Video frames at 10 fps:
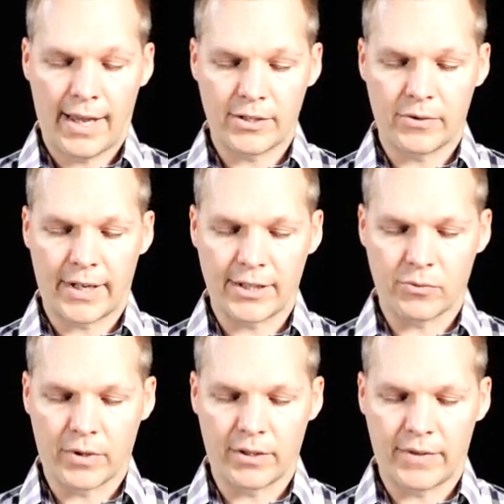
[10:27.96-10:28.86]
And so it
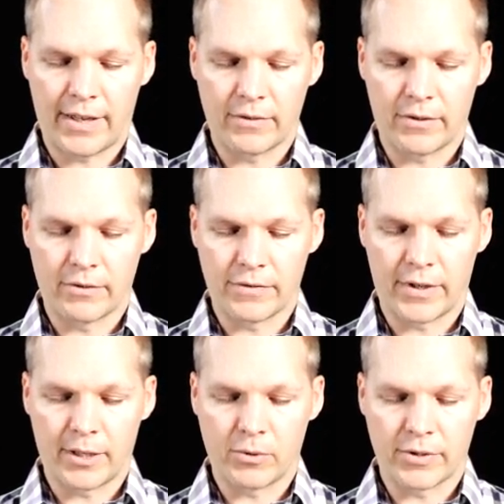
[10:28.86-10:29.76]
gets rid of those
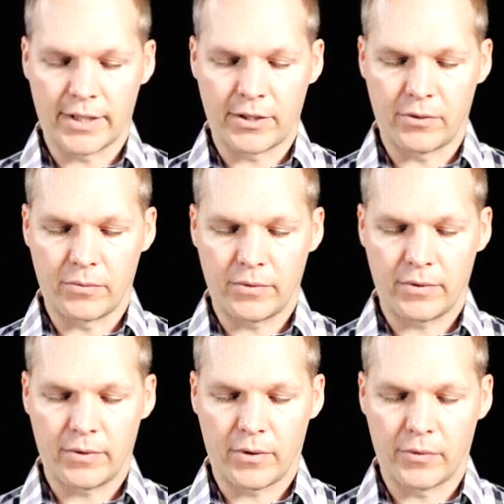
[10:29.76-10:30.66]
variables that you
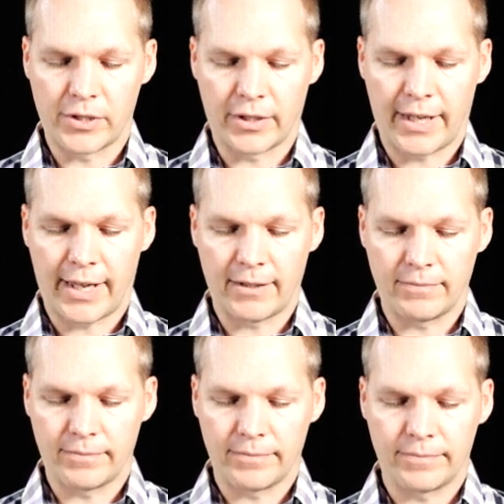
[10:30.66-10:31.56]
originally had.